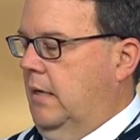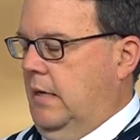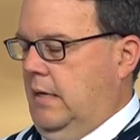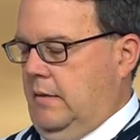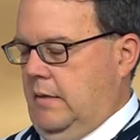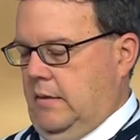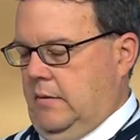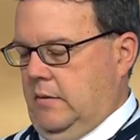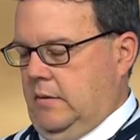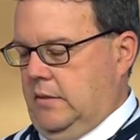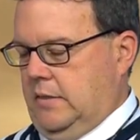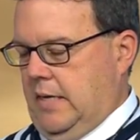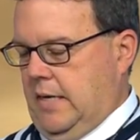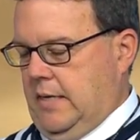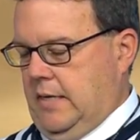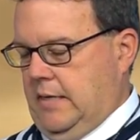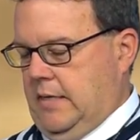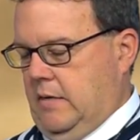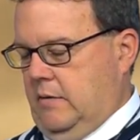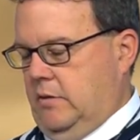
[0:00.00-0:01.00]
And then the
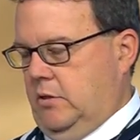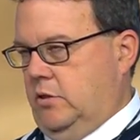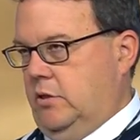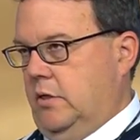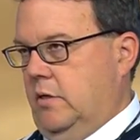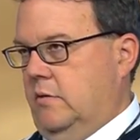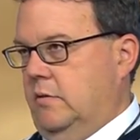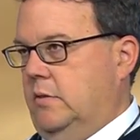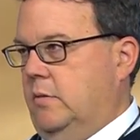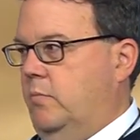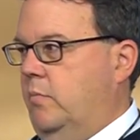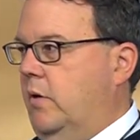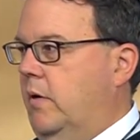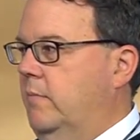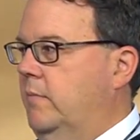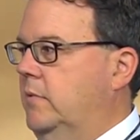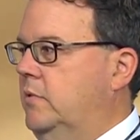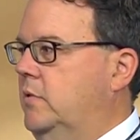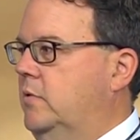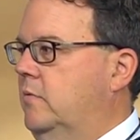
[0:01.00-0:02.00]
Saginaw County Sheriff's
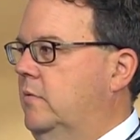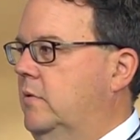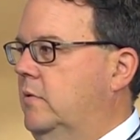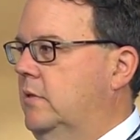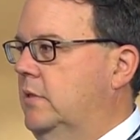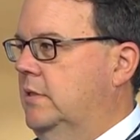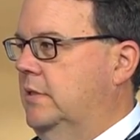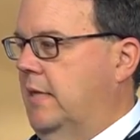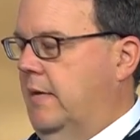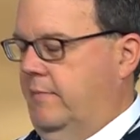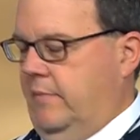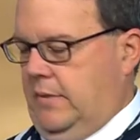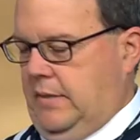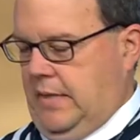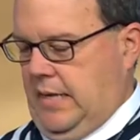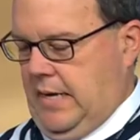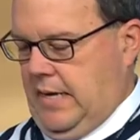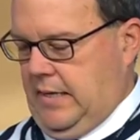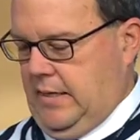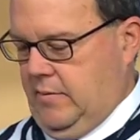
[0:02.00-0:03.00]
Department is doing their
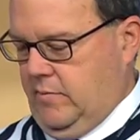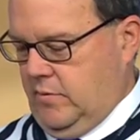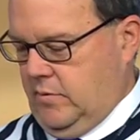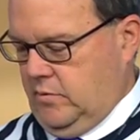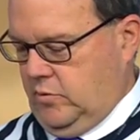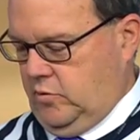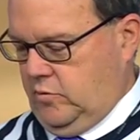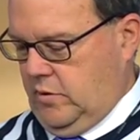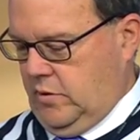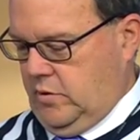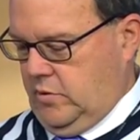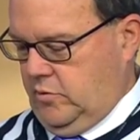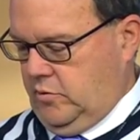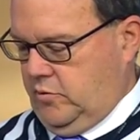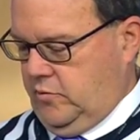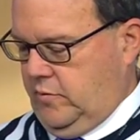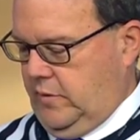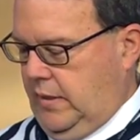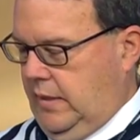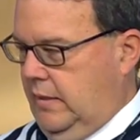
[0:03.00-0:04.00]
seventh annual trunk or
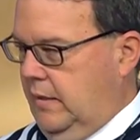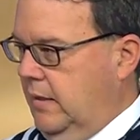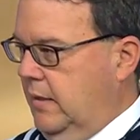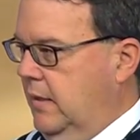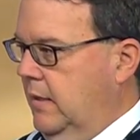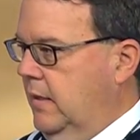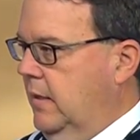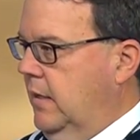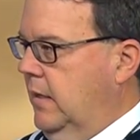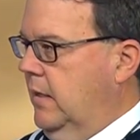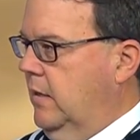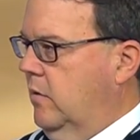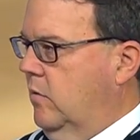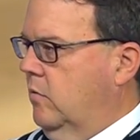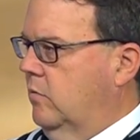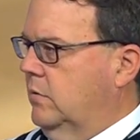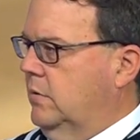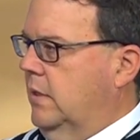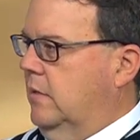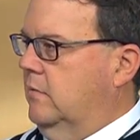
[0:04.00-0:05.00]
treat in
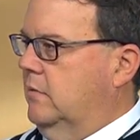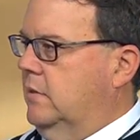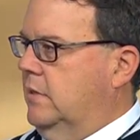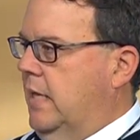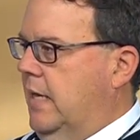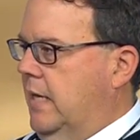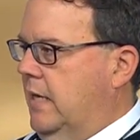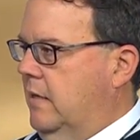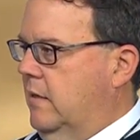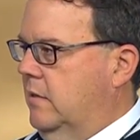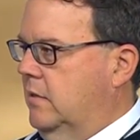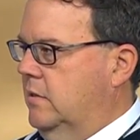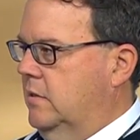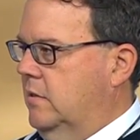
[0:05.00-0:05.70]
Old Town Saginaw.